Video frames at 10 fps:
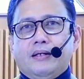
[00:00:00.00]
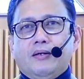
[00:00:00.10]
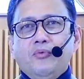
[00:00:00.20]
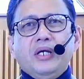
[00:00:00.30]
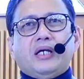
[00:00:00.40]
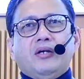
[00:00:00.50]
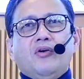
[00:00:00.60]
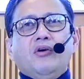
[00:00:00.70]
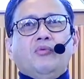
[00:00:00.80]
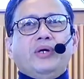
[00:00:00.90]
we can
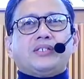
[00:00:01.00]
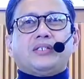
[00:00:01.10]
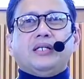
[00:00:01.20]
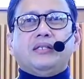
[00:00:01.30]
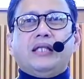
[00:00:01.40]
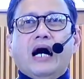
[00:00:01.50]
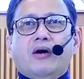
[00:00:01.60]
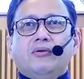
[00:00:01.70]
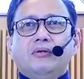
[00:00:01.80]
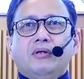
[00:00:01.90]
always sit
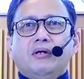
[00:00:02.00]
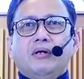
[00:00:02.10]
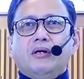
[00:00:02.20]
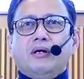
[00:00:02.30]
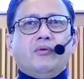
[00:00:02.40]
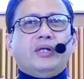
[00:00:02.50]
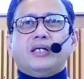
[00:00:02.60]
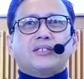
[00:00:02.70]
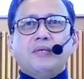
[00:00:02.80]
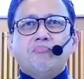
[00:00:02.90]
down with a
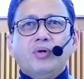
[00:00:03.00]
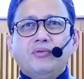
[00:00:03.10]
simple